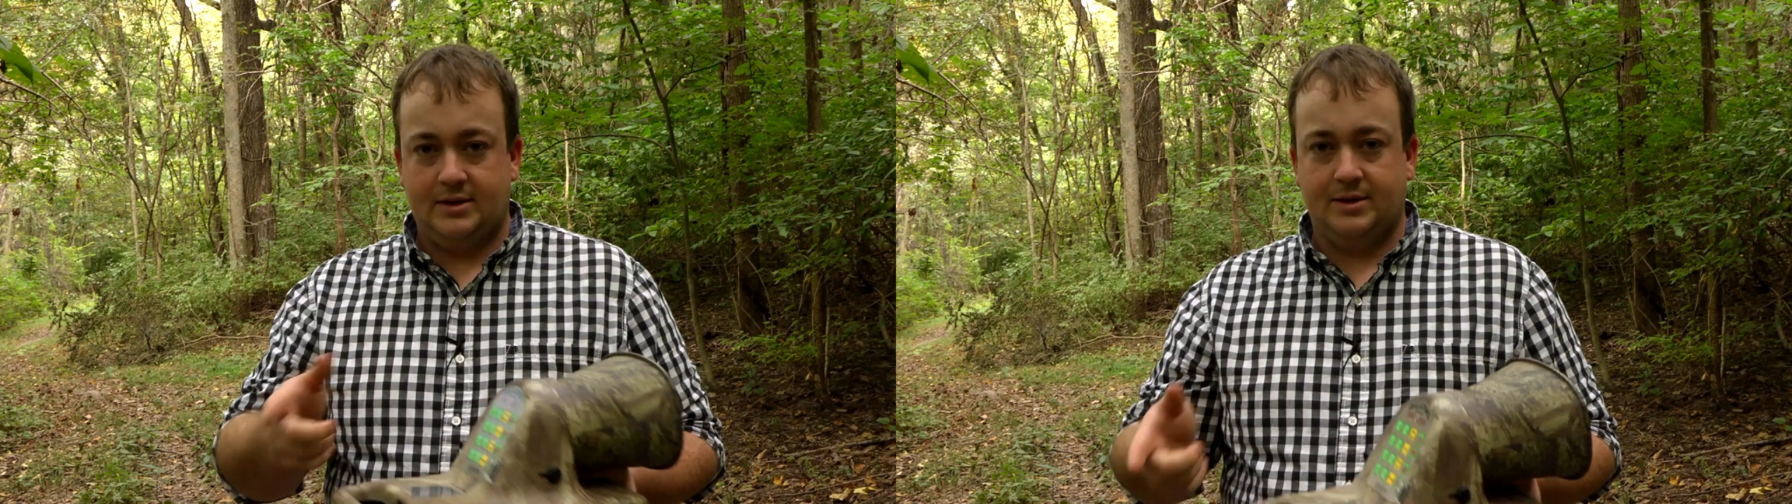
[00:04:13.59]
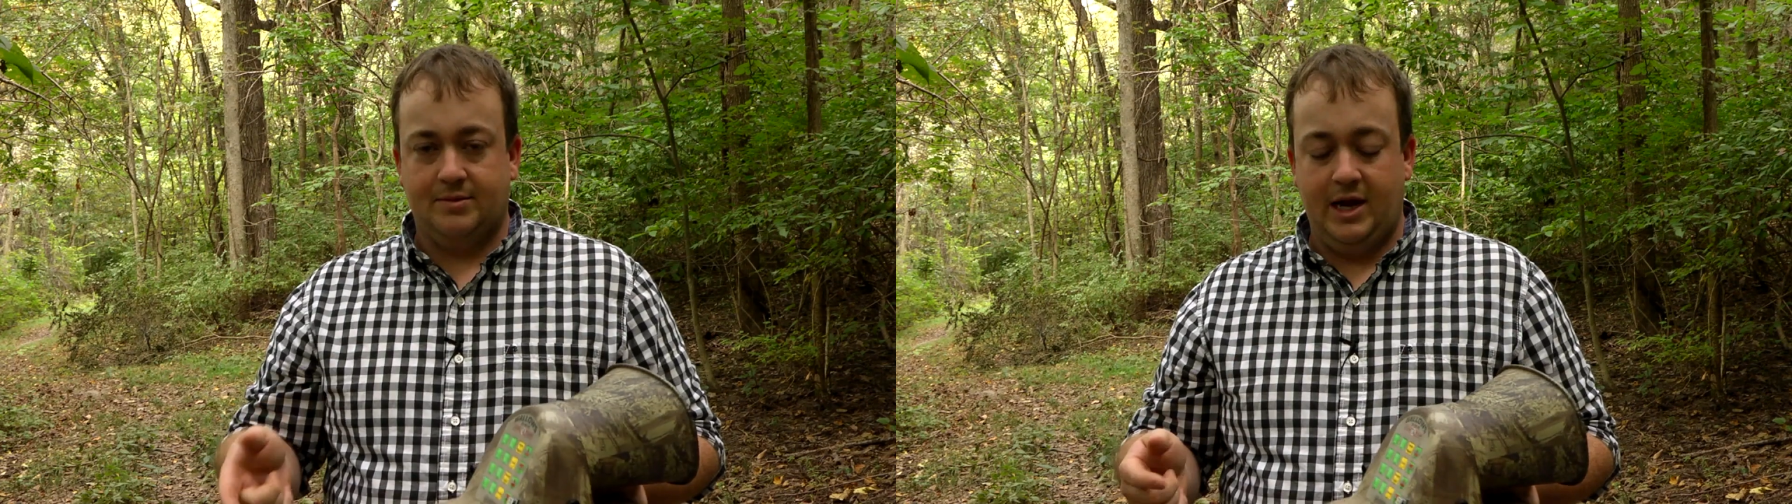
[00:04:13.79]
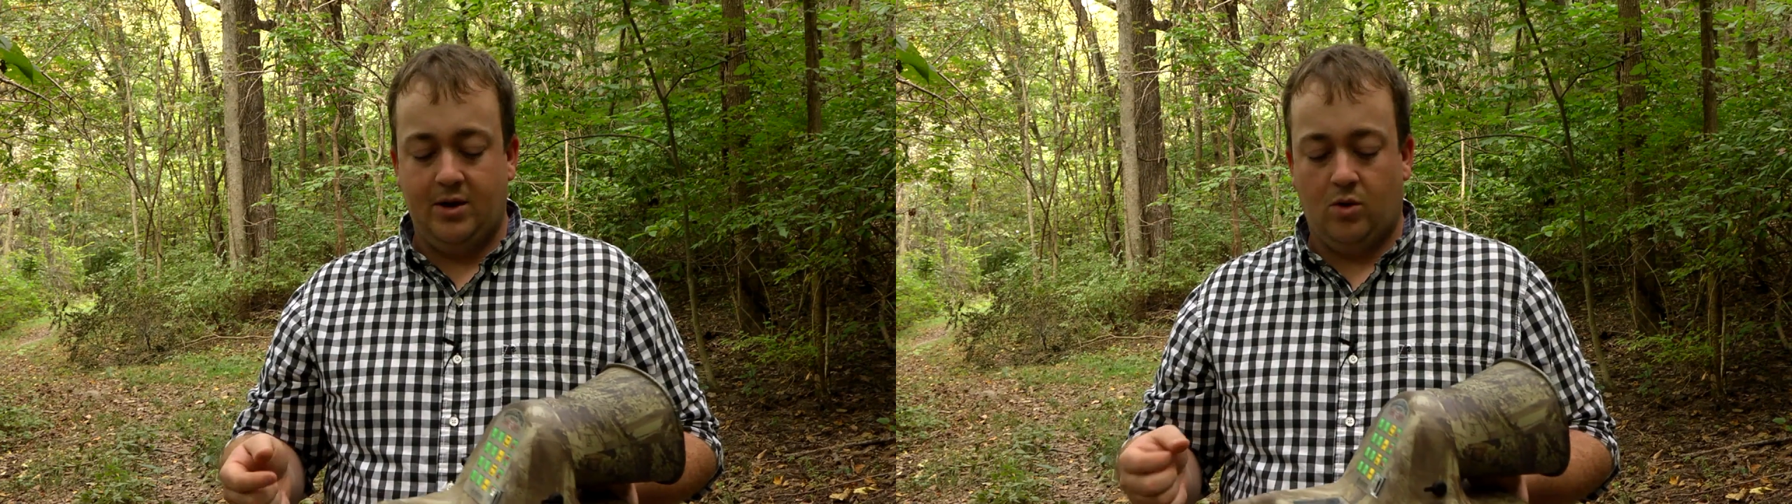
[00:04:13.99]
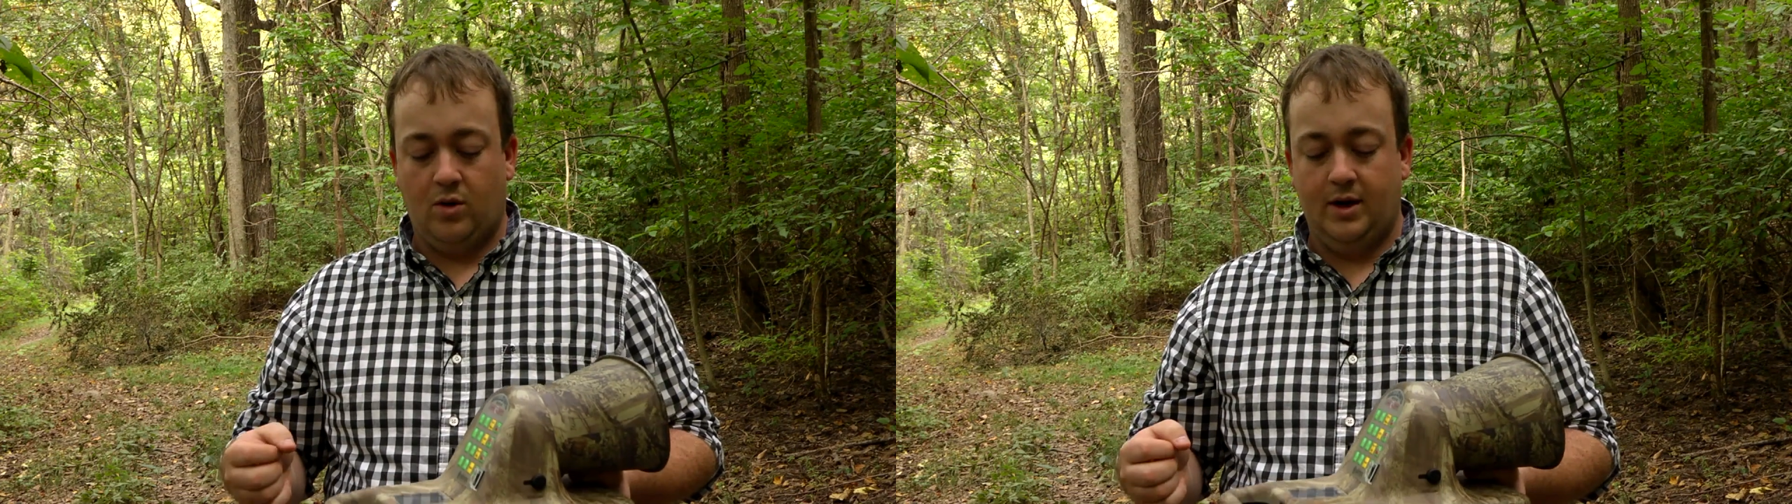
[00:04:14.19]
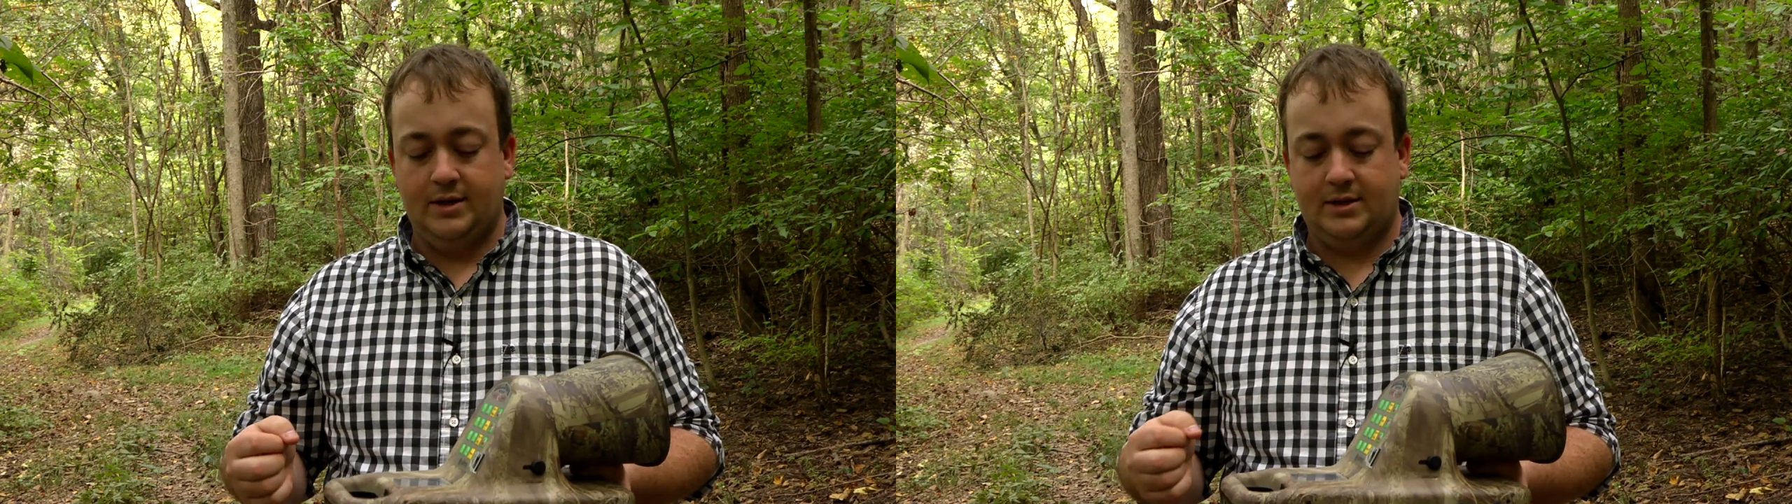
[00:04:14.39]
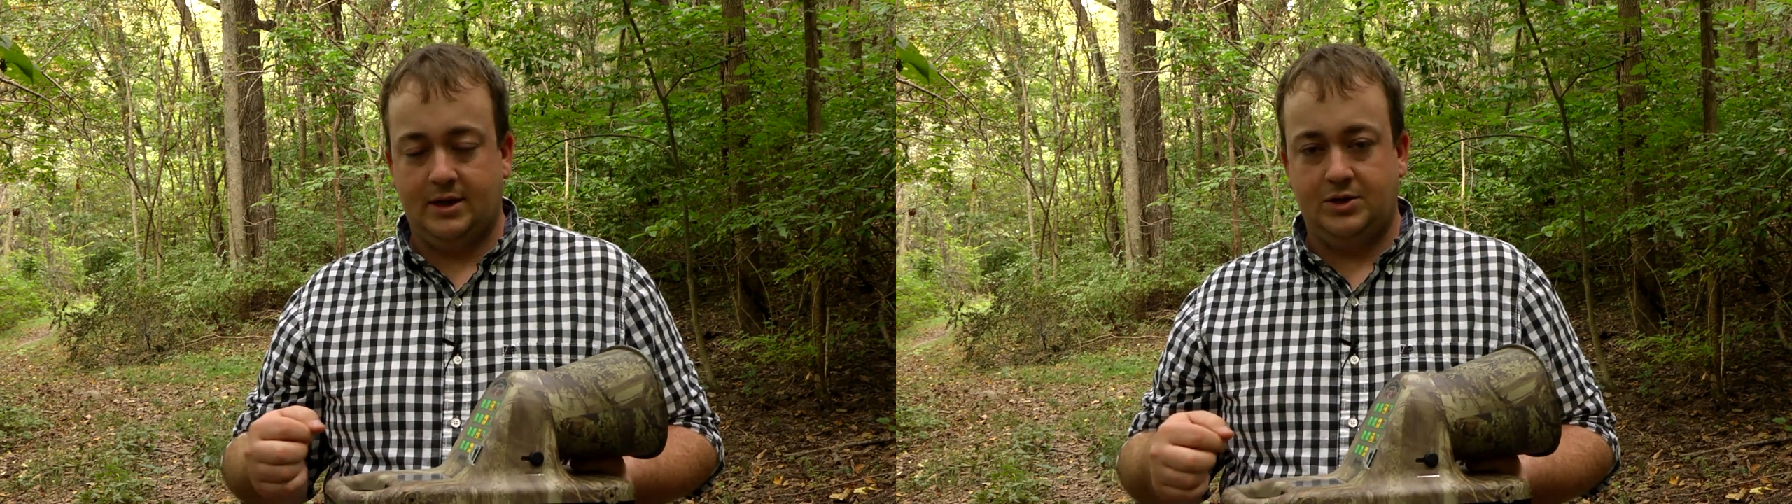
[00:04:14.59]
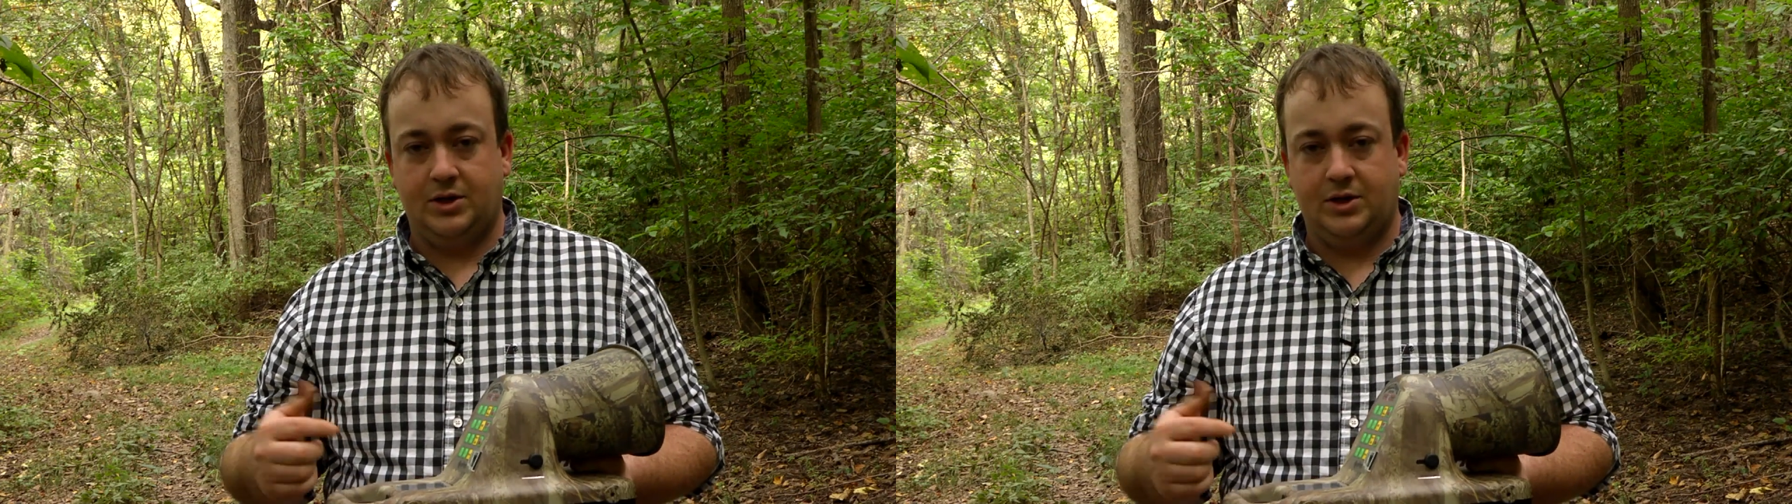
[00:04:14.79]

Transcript: some decoys that